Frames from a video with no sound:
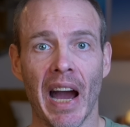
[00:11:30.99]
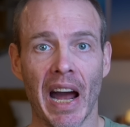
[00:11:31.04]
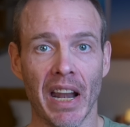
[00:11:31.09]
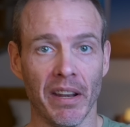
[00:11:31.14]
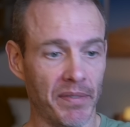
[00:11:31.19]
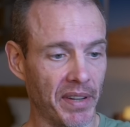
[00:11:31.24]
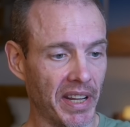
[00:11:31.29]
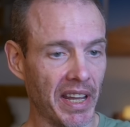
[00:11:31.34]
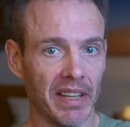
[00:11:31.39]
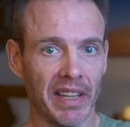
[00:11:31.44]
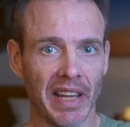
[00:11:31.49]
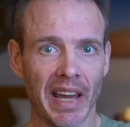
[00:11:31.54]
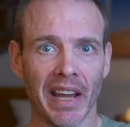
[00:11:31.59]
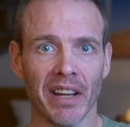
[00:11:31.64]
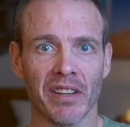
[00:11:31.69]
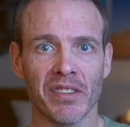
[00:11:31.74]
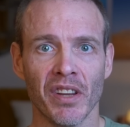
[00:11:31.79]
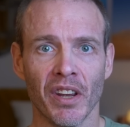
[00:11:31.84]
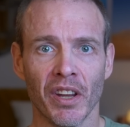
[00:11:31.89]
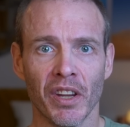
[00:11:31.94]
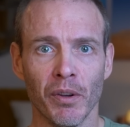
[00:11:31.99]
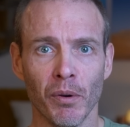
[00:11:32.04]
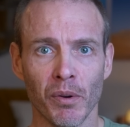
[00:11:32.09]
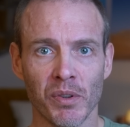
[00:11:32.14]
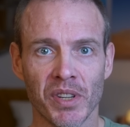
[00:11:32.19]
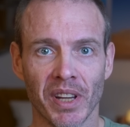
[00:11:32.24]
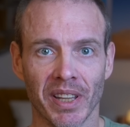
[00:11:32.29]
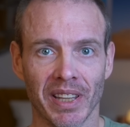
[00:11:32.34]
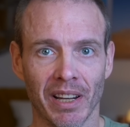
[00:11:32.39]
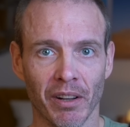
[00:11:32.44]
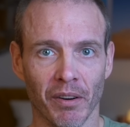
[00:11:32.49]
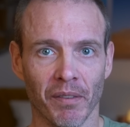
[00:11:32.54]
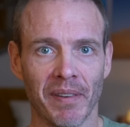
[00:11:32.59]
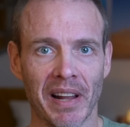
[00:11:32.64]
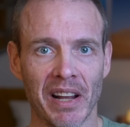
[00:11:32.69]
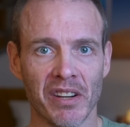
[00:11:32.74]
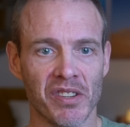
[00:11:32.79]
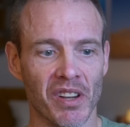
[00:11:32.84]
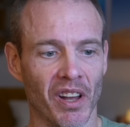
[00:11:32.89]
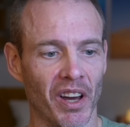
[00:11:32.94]
And if you get the X, you also get the little
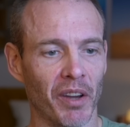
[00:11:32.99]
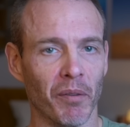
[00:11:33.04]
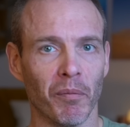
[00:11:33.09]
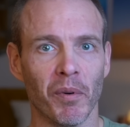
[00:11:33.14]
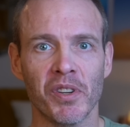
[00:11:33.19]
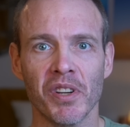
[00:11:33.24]
flashlight,